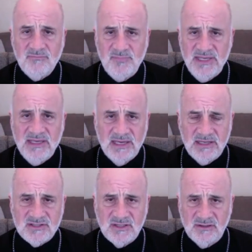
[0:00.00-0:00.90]
be a
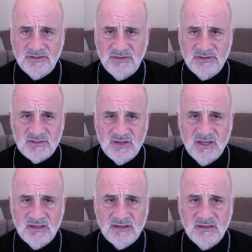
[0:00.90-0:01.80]
shelter and
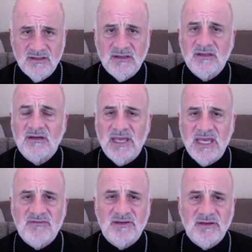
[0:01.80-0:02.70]
strength, their
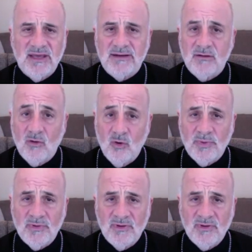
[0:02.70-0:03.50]
haven and hope.